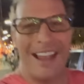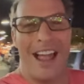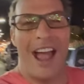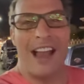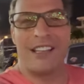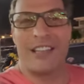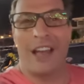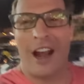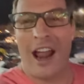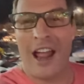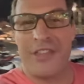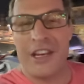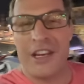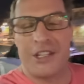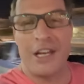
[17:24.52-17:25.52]
And she, I don't
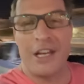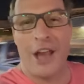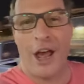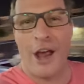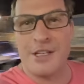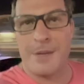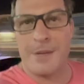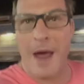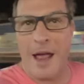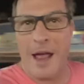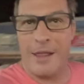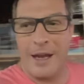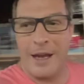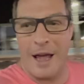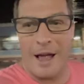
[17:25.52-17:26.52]
think she knows about
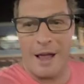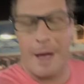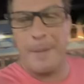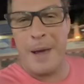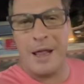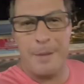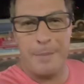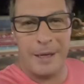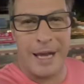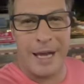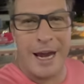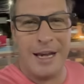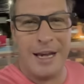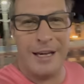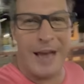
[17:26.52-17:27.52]
the uh, about the
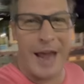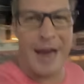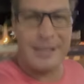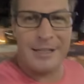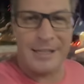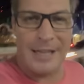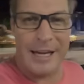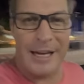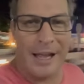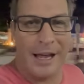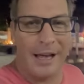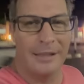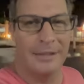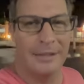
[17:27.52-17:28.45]
bikini dances either.